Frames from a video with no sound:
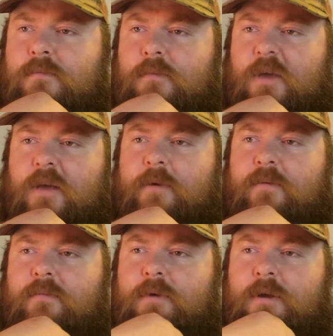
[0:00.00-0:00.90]
Maybe.
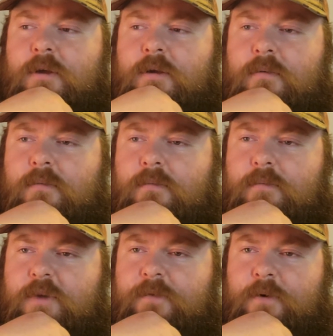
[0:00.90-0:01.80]

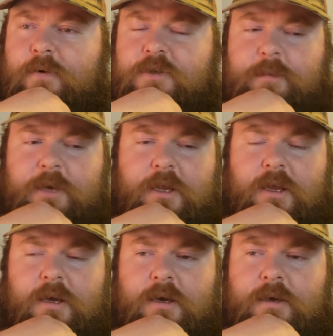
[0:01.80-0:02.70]
Big focus will be
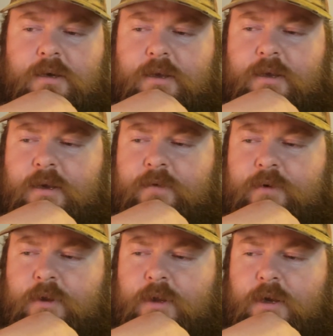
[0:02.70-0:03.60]
Glock, and then
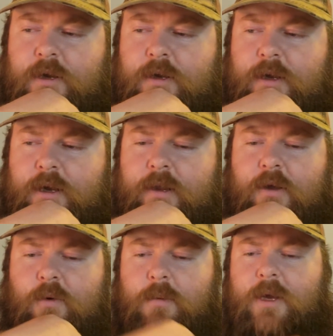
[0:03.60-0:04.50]
after Glock, I don't
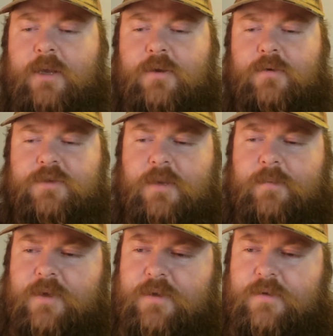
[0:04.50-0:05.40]
know, we might do
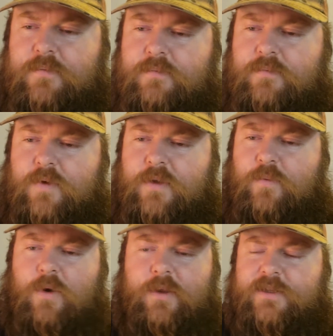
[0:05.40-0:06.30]
something with
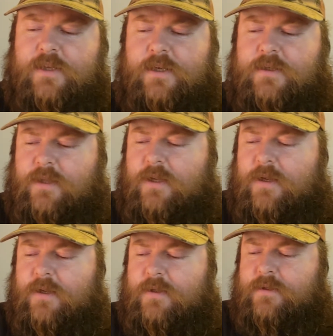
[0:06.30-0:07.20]
one of the SIG
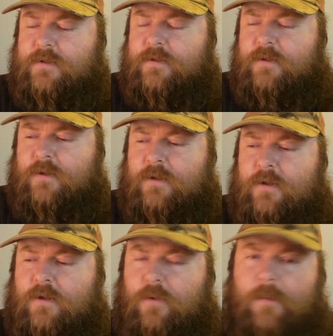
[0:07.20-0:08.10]
slides,
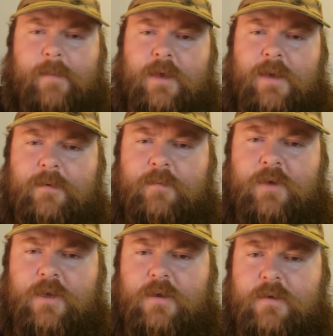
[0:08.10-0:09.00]
or maybe
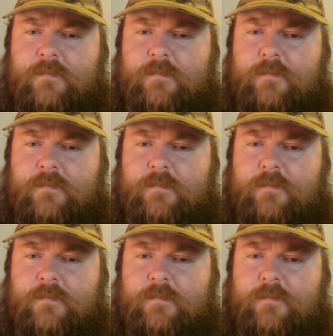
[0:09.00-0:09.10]
M&P.